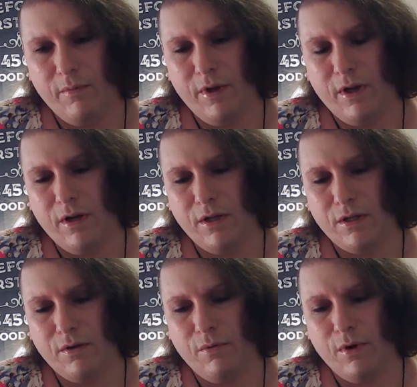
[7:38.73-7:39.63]

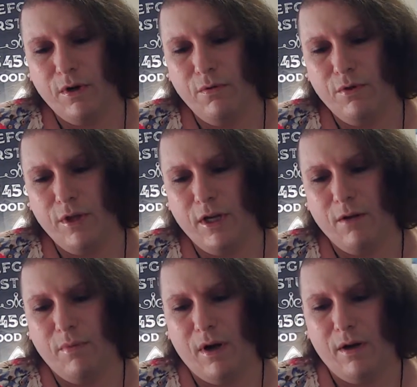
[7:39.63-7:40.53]
Because when you think
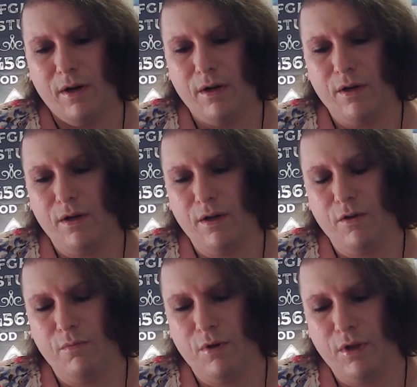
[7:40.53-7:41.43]
about it,
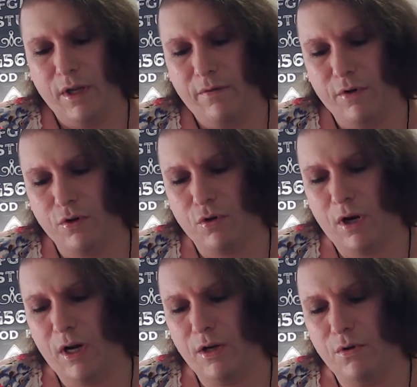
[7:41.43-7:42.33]
you believe you're
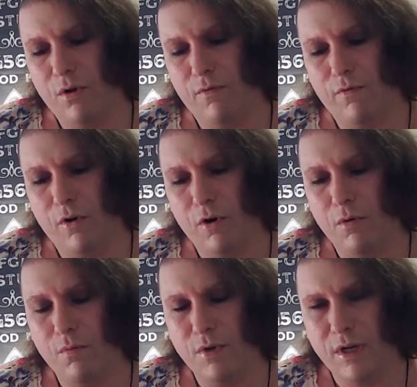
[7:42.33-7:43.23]
trying to
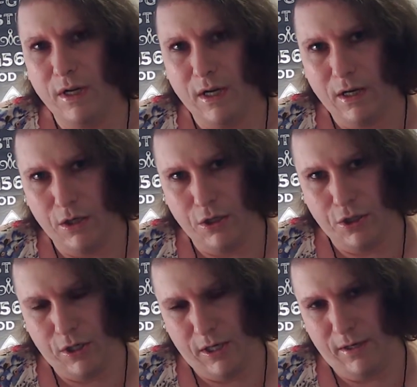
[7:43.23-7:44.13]
affirm the
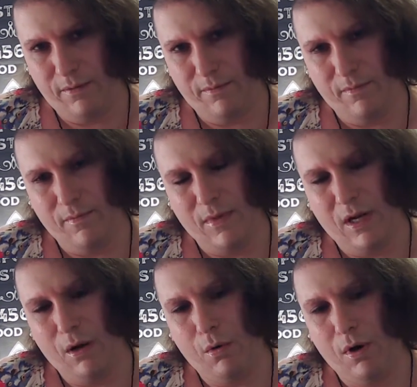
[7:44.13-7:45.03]
energy.
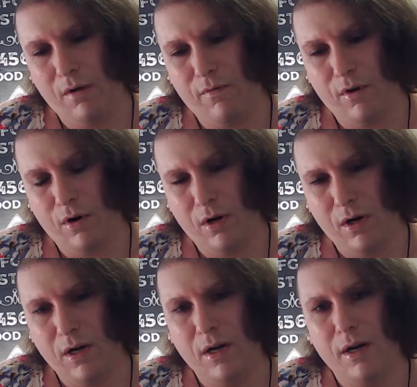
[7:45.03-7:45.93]
However,
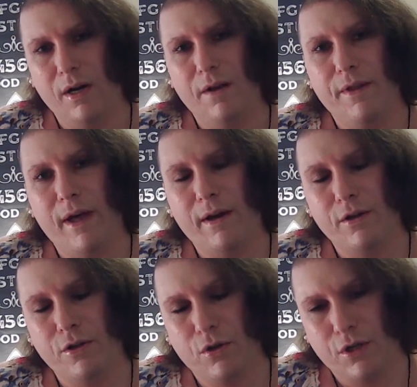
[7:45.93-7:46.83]
that
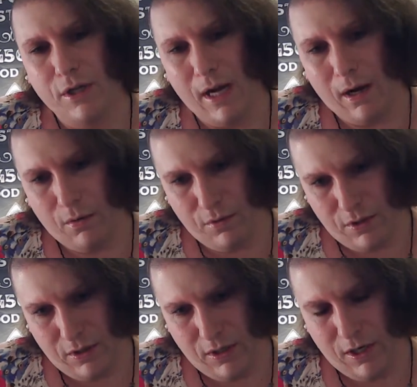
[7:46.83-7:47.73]
is your doubt
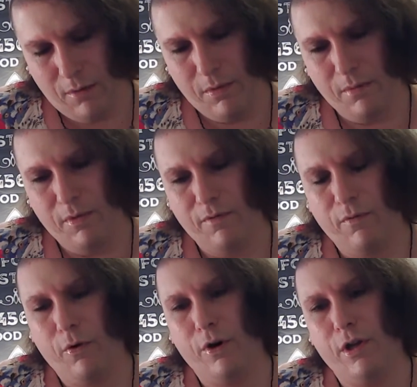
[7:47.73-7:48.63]
coming
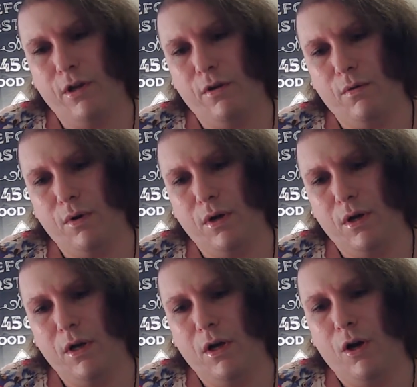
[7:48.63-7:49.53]
before you,
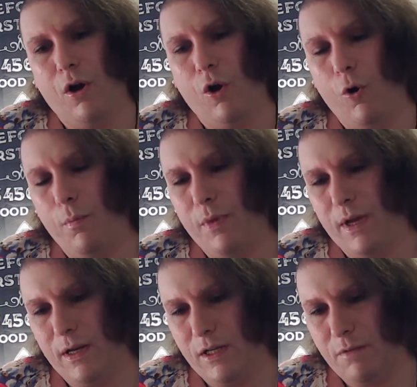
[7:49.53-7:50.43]

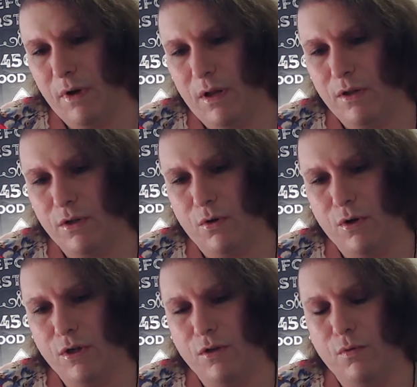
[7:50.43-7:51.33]
hoping the spell is
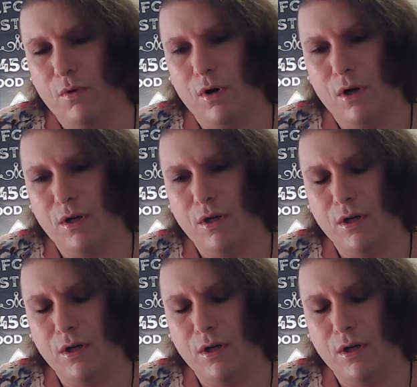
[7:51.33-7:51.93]
going to work.